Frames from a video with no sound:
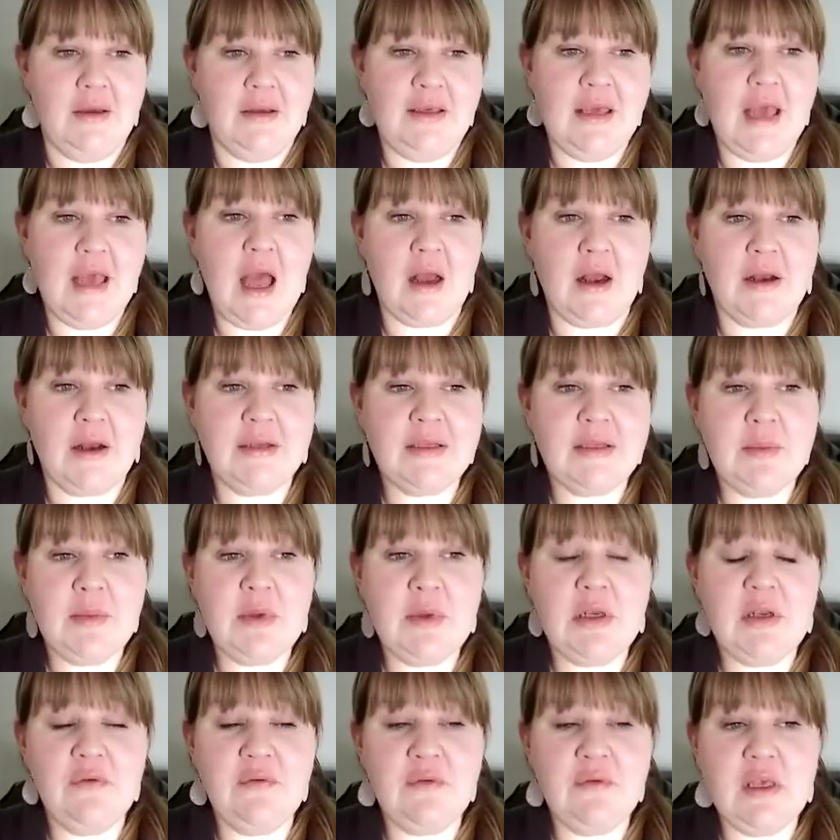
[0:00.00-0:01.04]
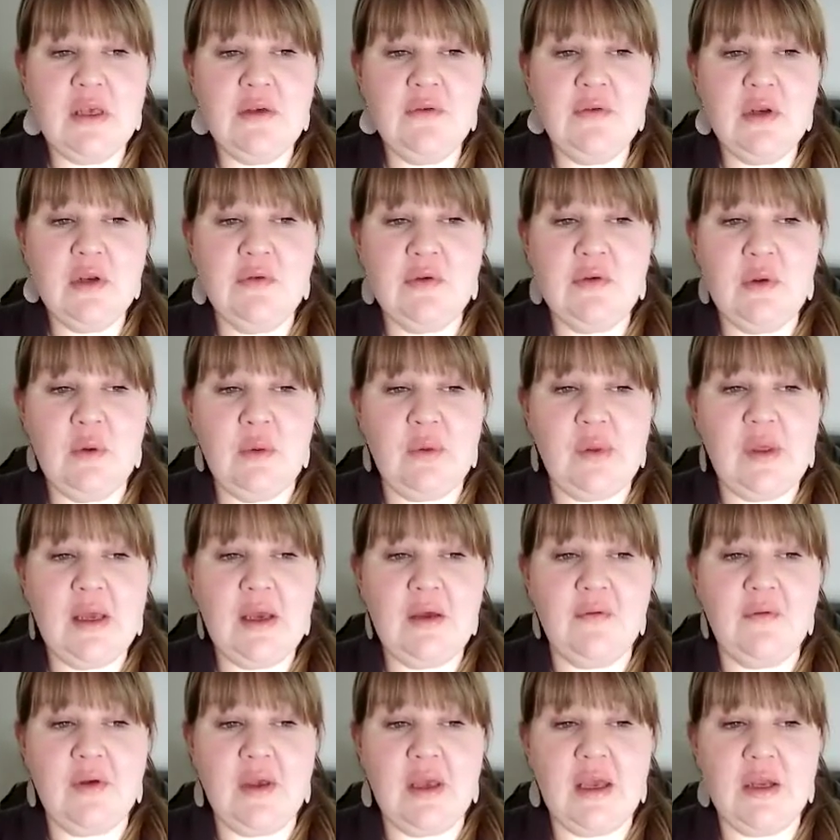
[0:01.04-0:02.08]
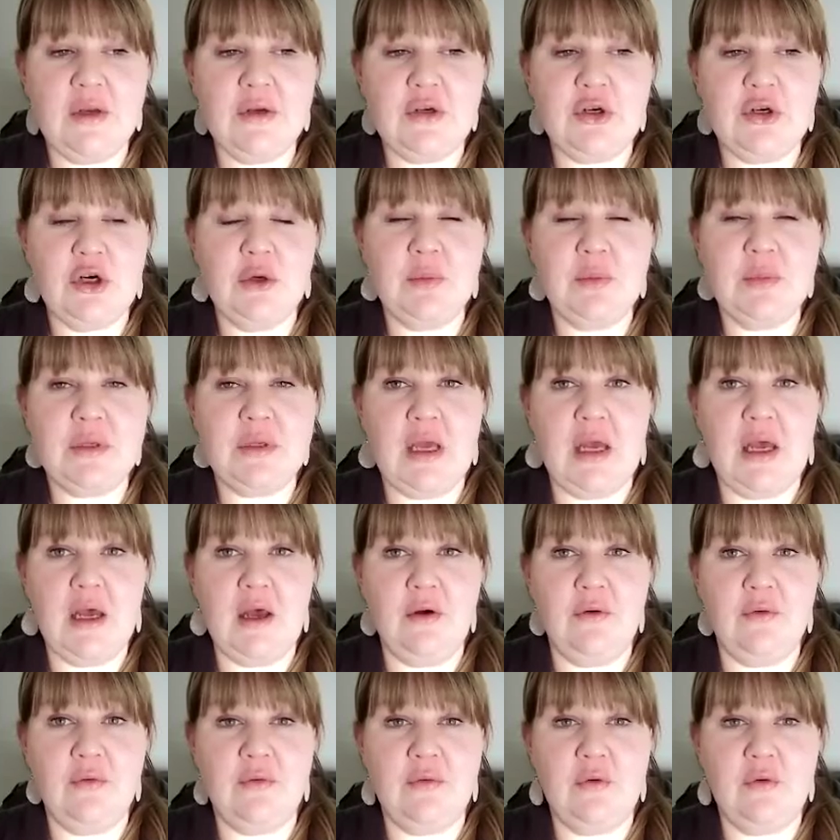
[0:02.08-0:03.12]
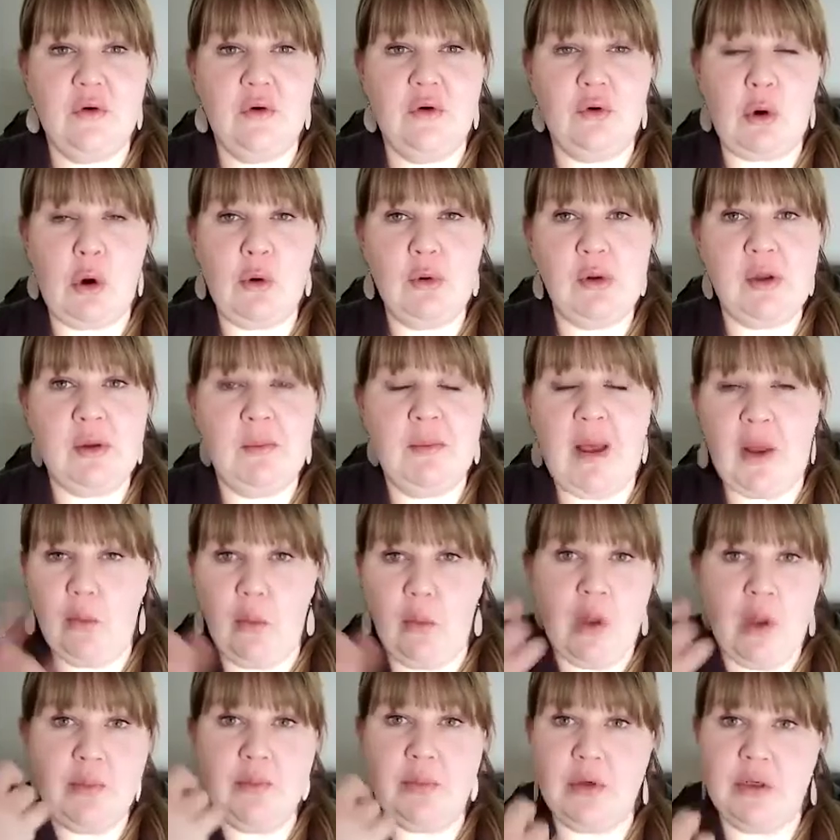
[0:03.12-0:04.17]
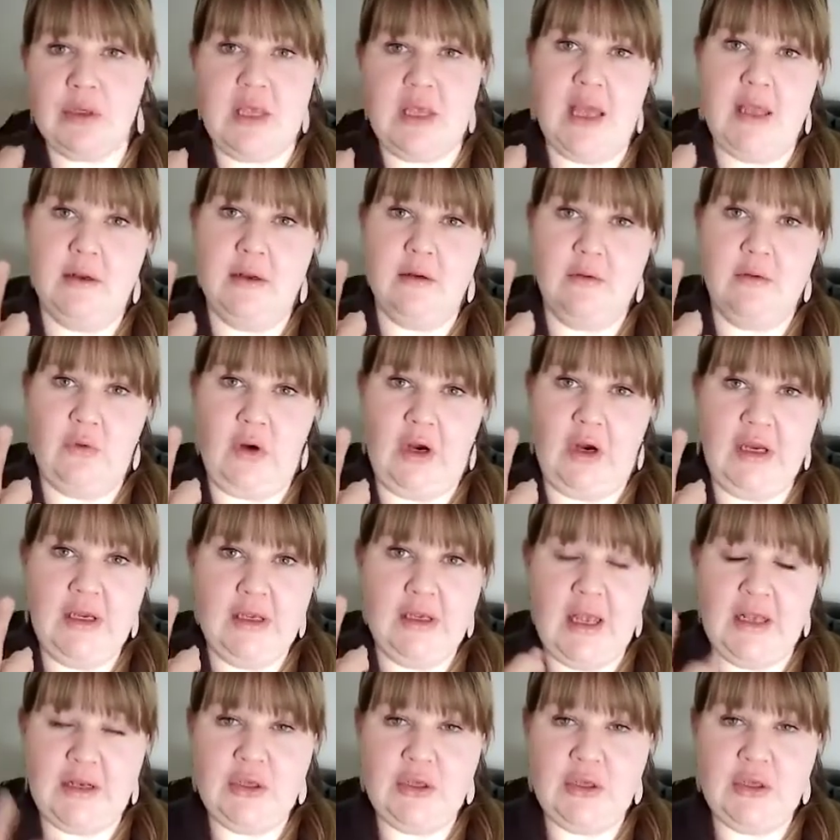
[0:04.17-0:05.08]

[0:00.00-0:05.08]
Yeah, because I mean, even if you think of it in terms of growing by 1%, right?